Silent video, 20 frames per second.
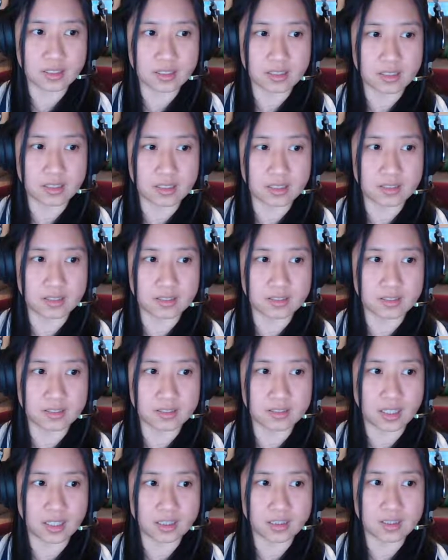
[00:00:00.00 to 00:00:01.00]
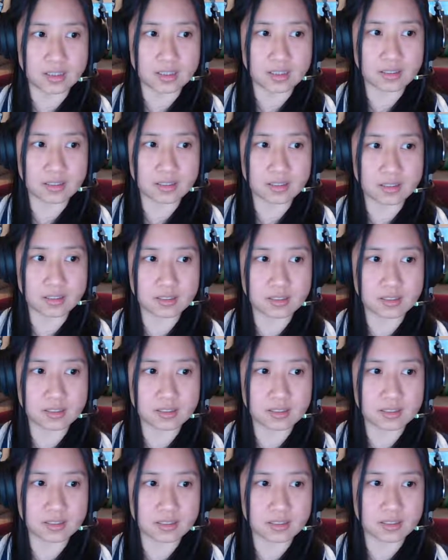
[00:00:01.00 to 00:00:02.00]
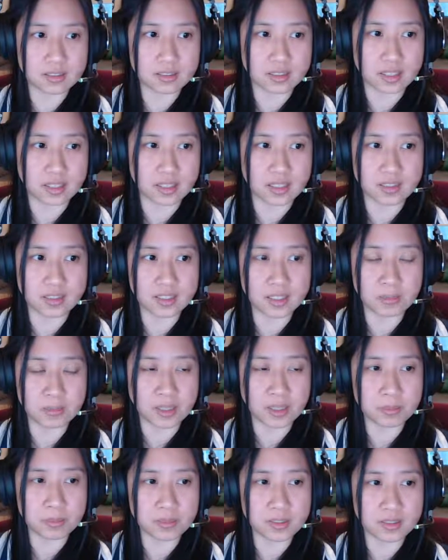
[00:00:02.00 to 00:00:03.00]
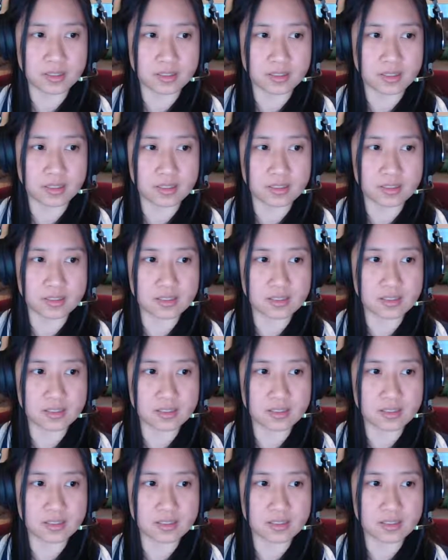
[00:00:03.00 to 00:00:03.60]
that, in my opinion, that's